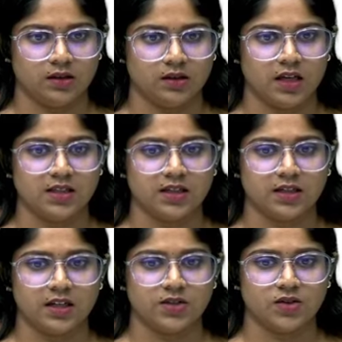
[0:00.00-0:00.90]
Thus,
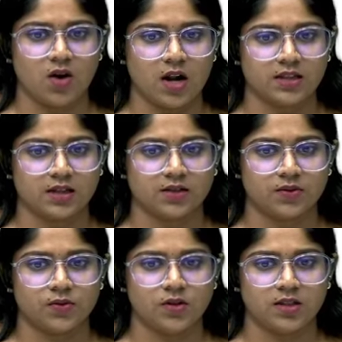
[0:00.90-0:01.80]
it leads to
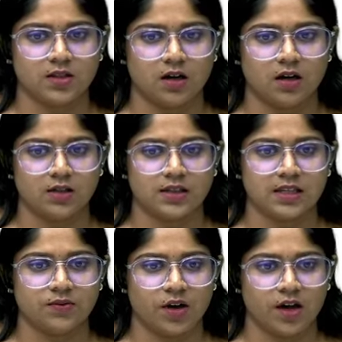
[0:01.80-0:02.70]
unsuccessful
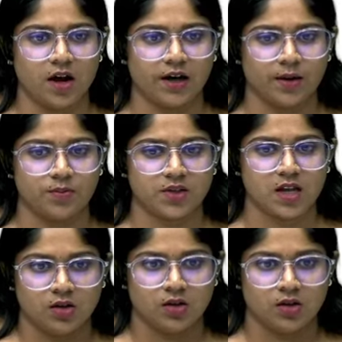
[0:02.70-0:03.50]
ceasefire attempts.